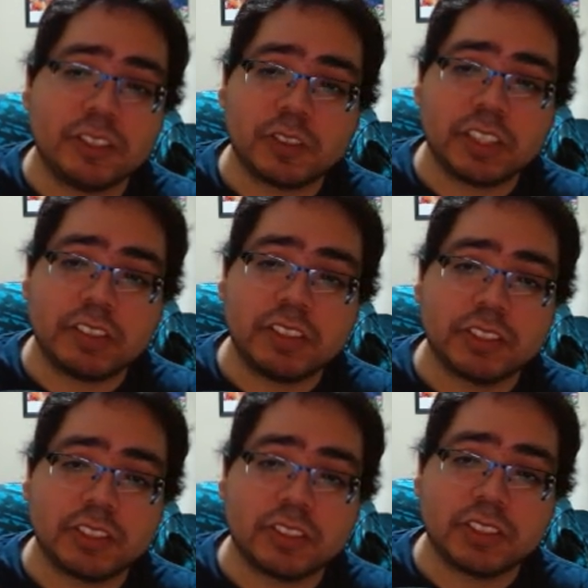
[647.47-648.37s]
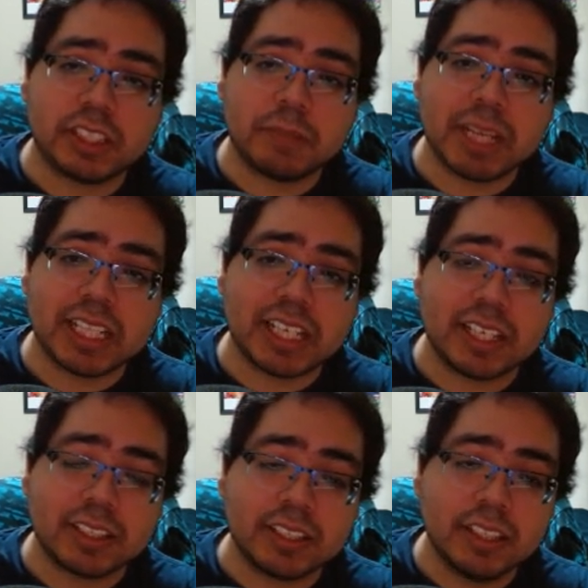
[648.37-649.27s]
I was running around in circles like a
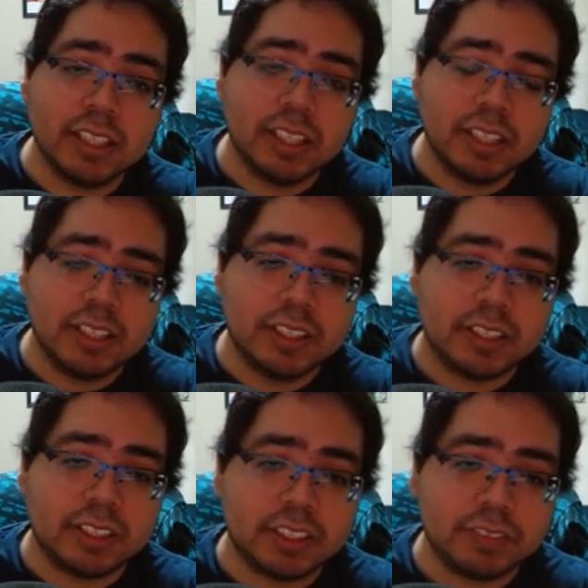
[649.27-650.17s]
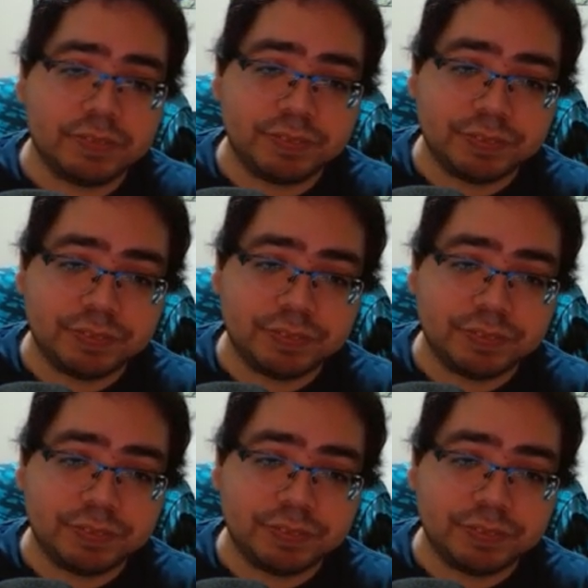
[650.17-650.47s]
maniac. And